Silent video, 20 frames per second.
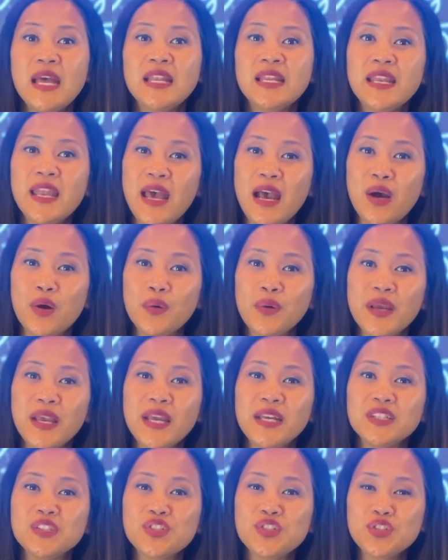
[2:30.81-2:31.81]
Now,
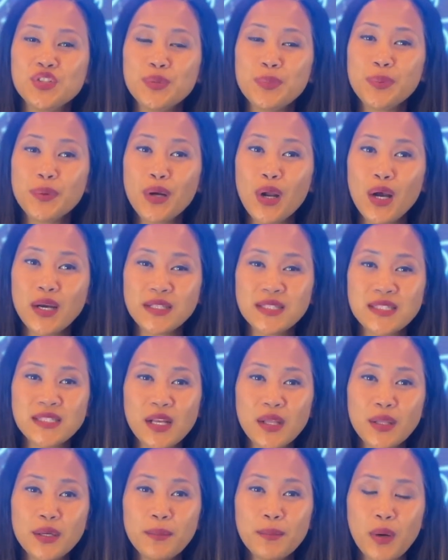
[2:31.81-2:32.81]
in super hot
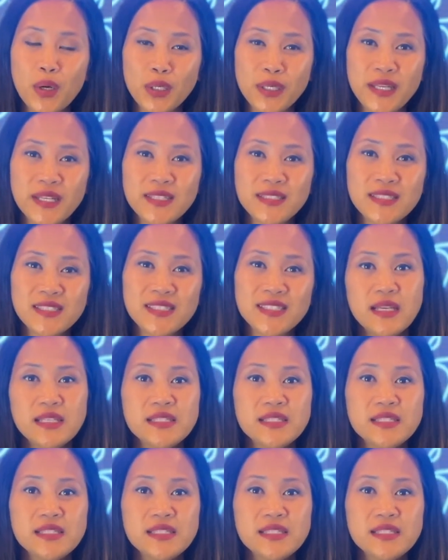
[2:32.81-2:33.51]
seller markets,